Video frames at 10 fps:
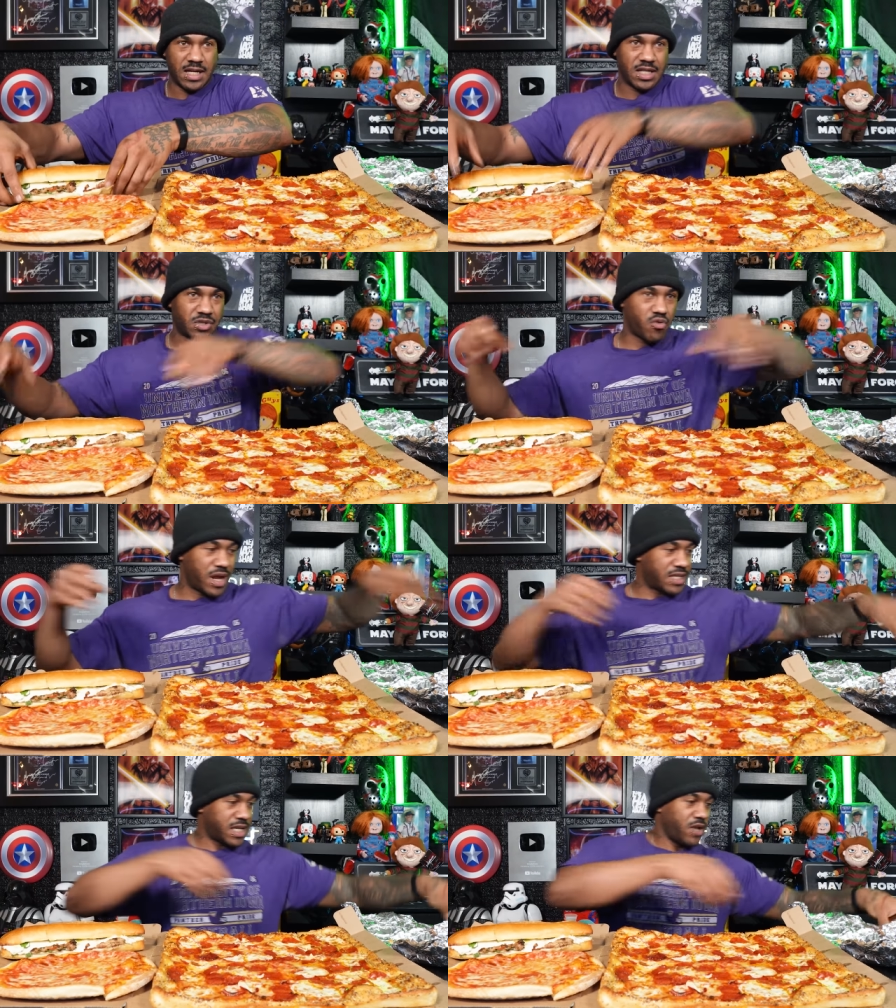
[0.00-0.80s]
Let's throw
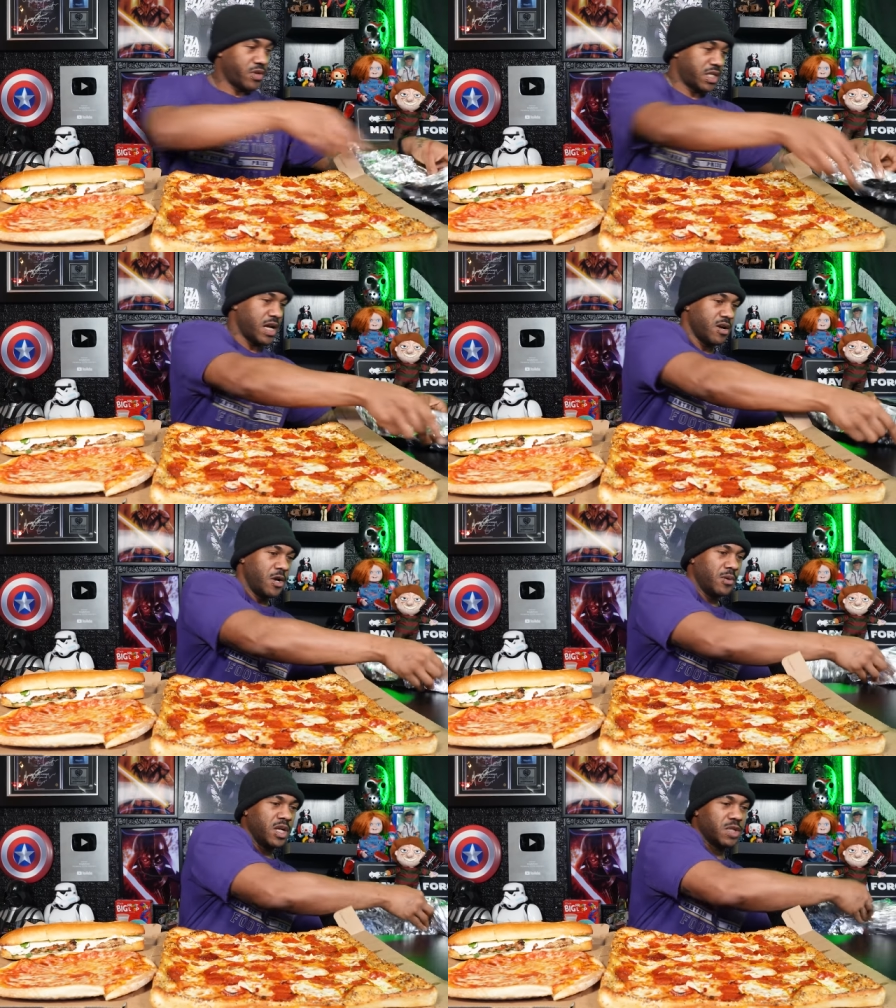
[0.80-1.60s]
that sandwich there.
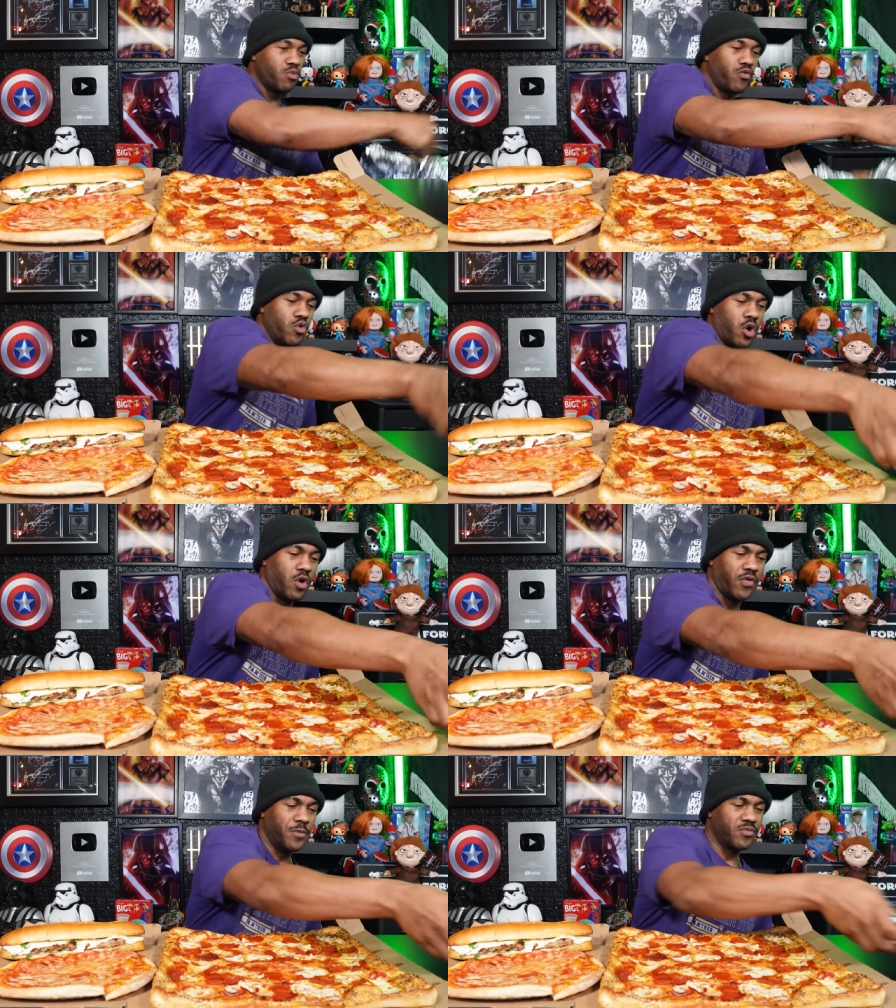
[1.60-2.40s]
Let's move you
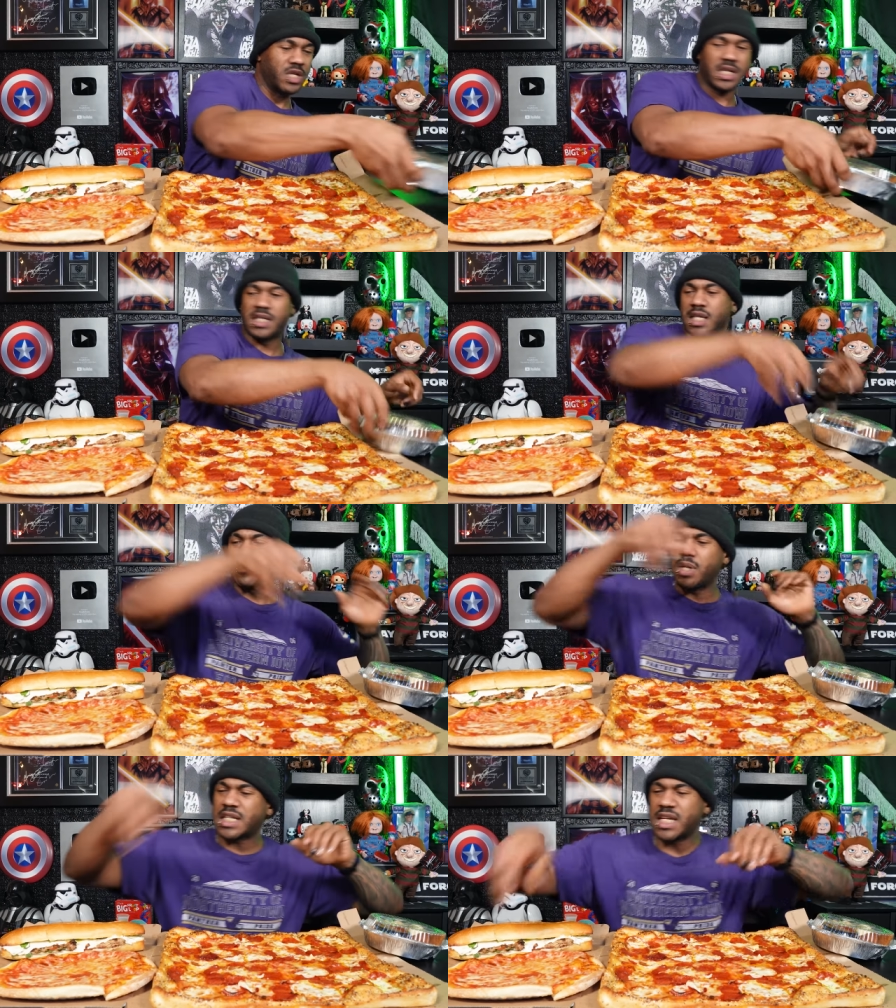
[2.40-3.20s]
off, and let's get to this.
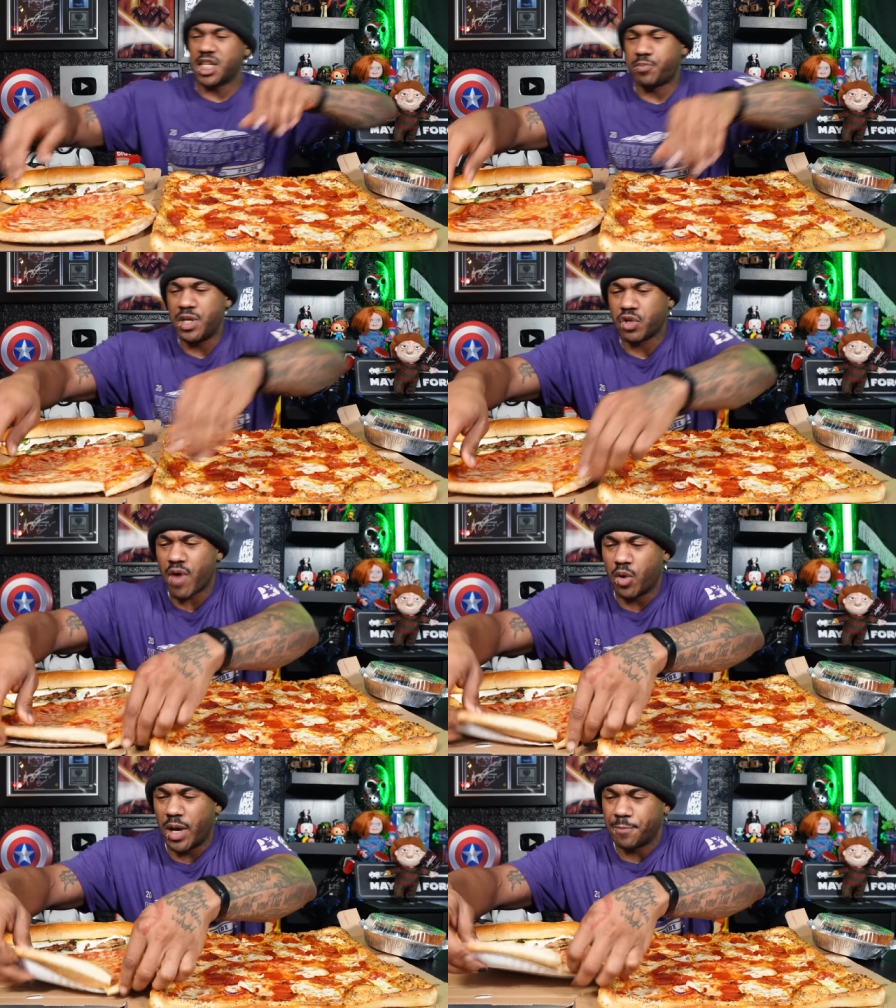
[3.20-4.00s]
But let's get to this pizza
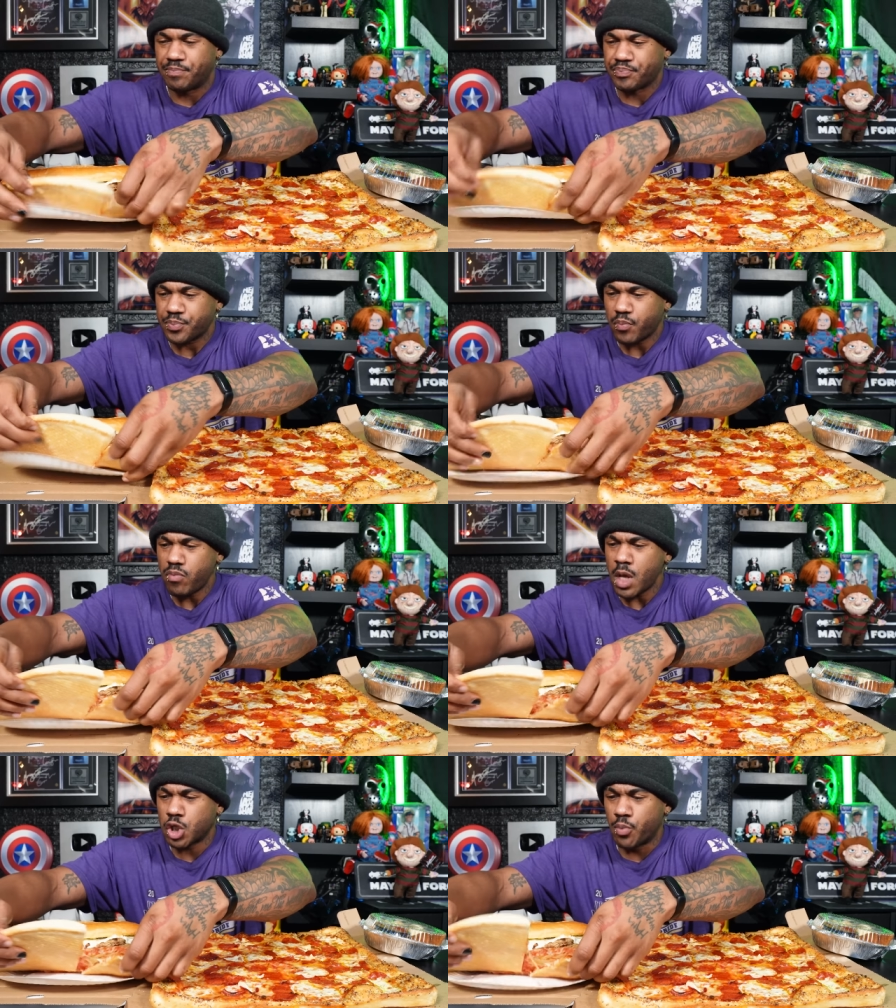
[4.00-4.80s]
right away.
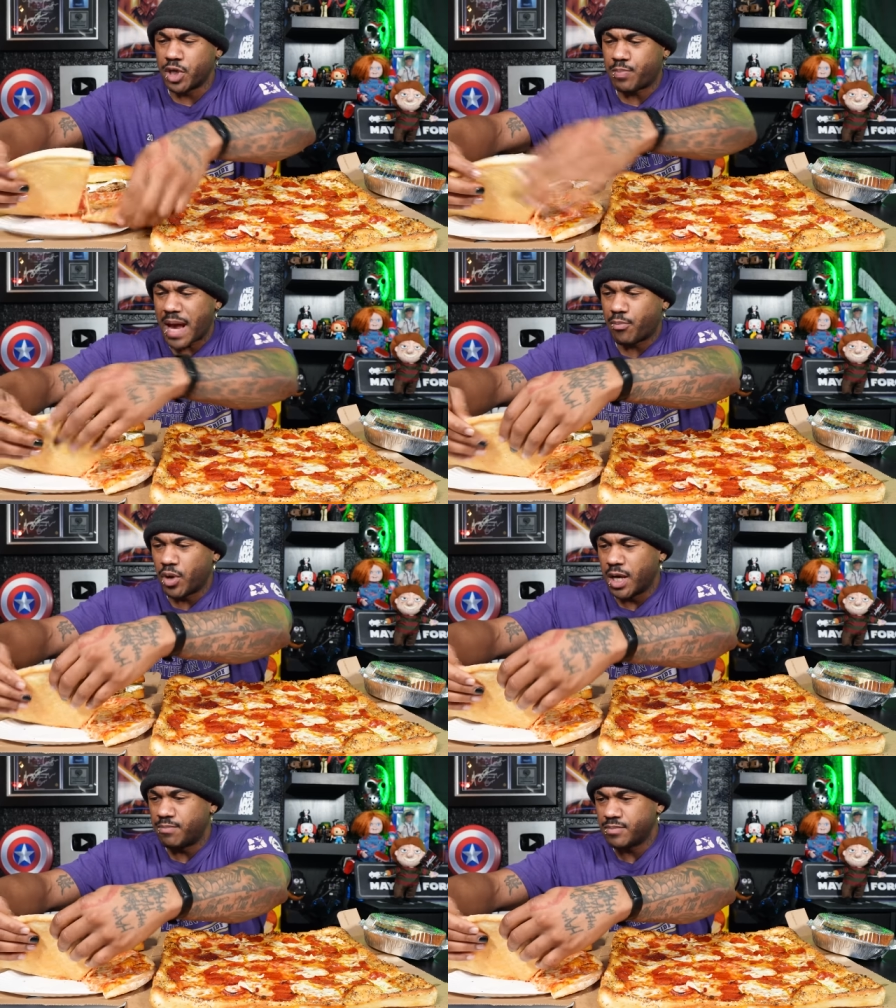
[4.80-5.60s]
Let's open this bad
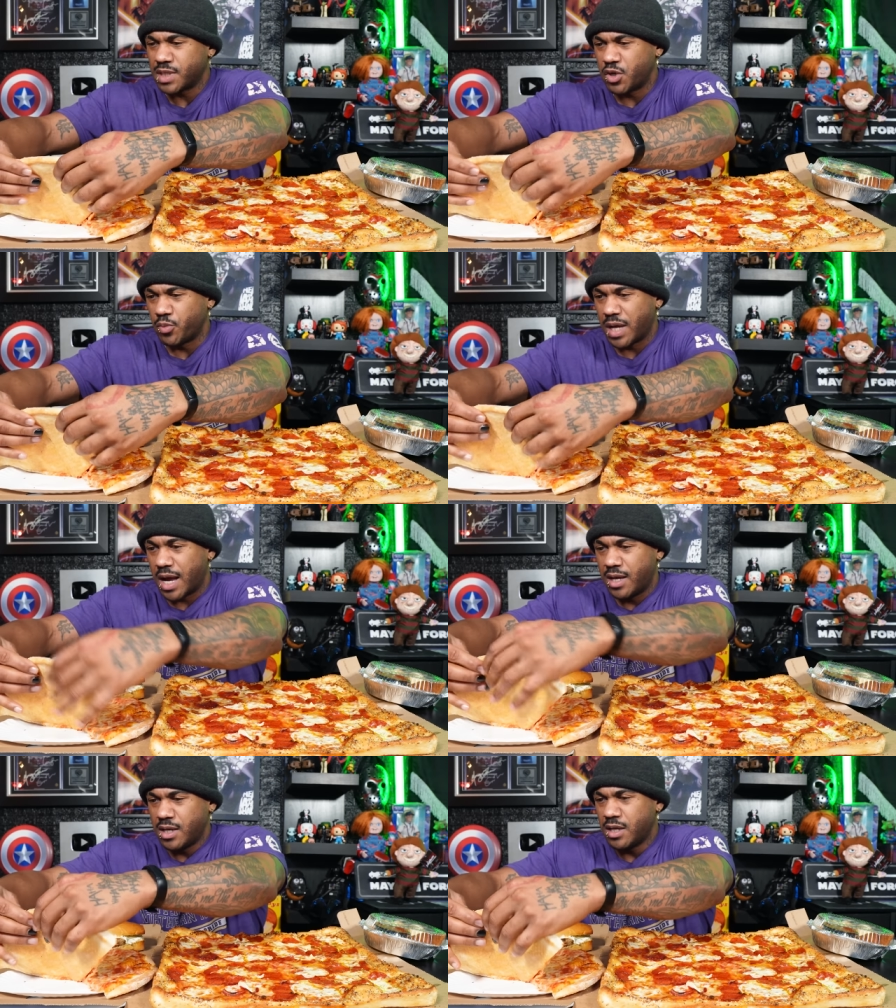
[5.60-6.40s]
boy up, see what we
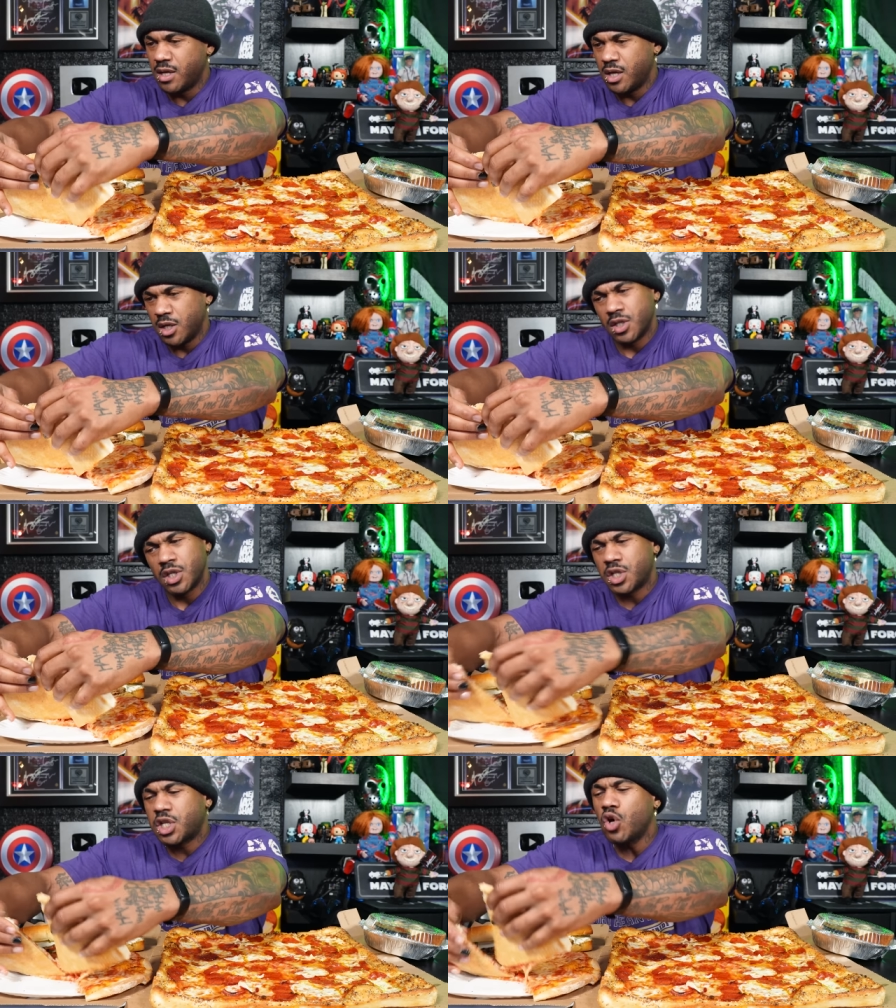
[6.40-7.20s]
got.
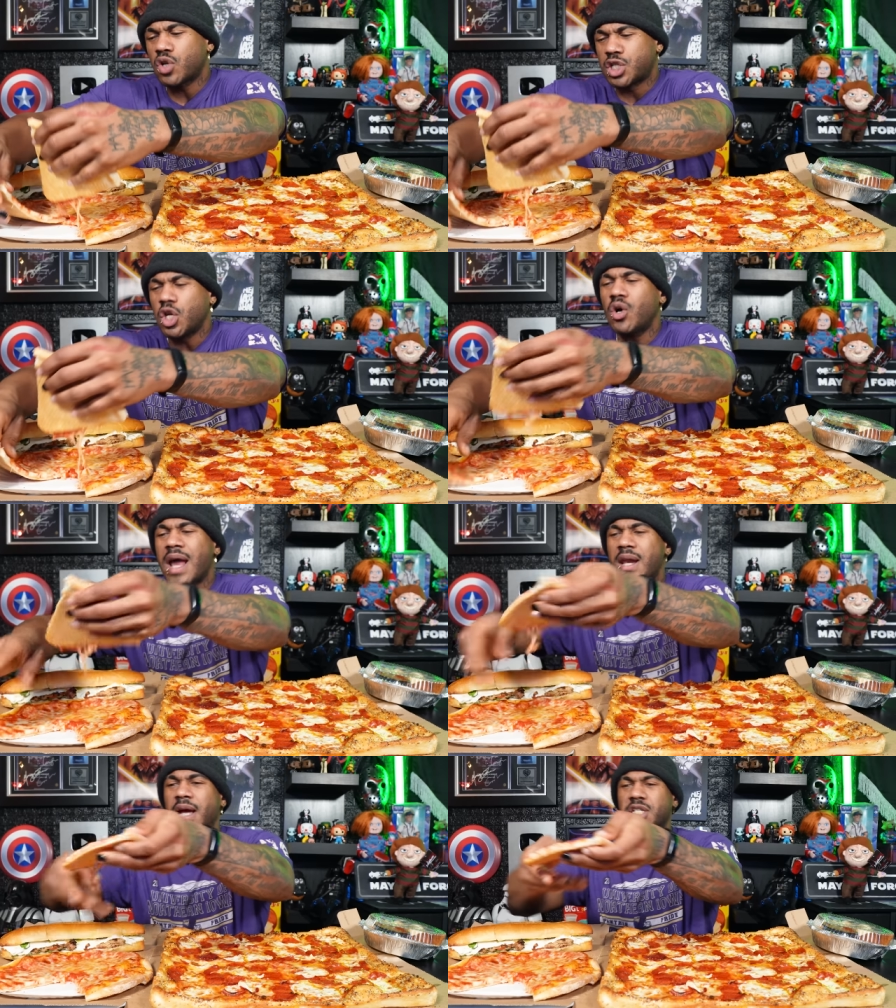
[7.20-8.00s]
Still, still
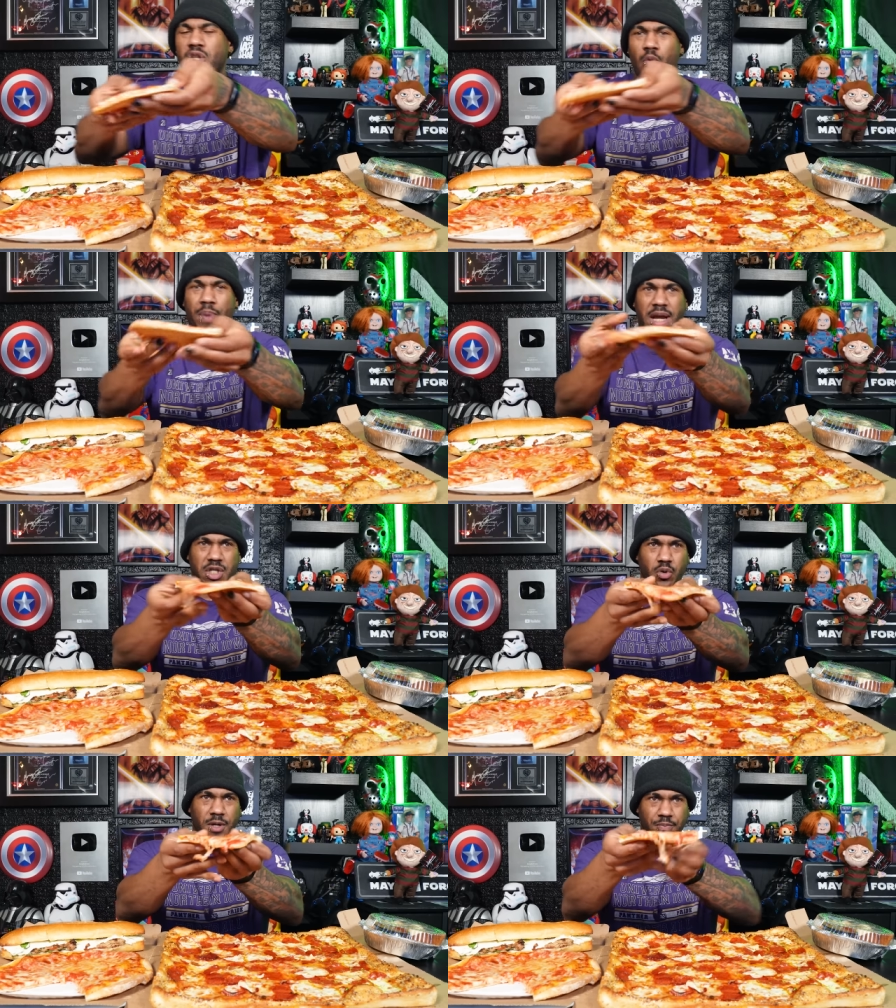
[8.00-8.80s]
got a nice little bake
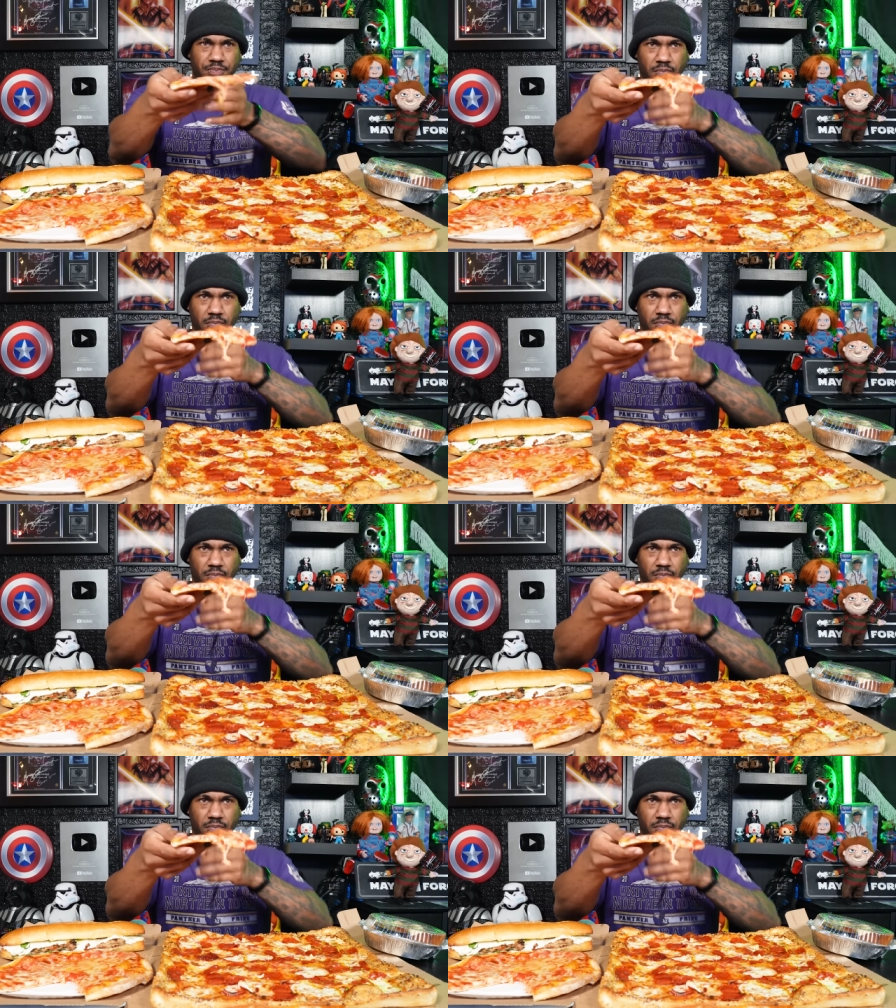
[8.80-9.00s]
to it.